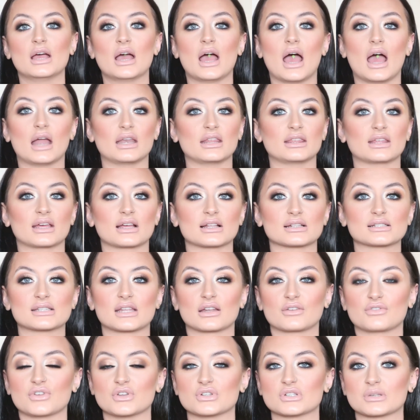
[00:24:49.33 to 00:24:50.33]
anything else that
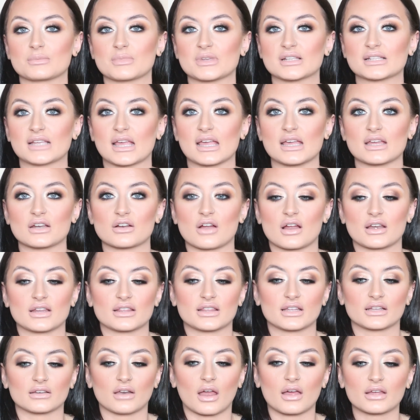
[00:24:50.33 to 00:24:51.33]
I've used on my skin or
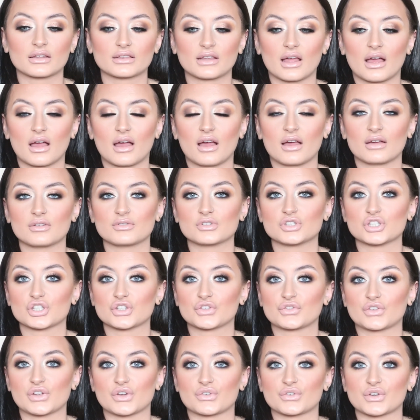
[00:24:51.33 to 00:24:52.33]
anything like that,
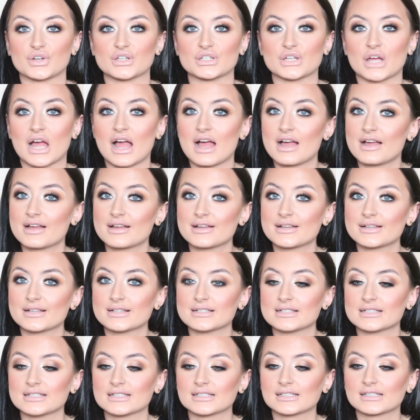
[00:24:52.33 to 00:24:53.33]
just feel free to
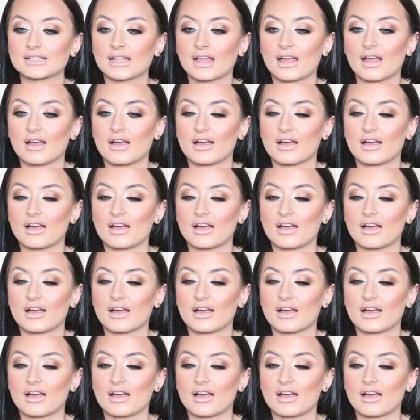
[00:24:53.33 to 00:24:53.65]
ask.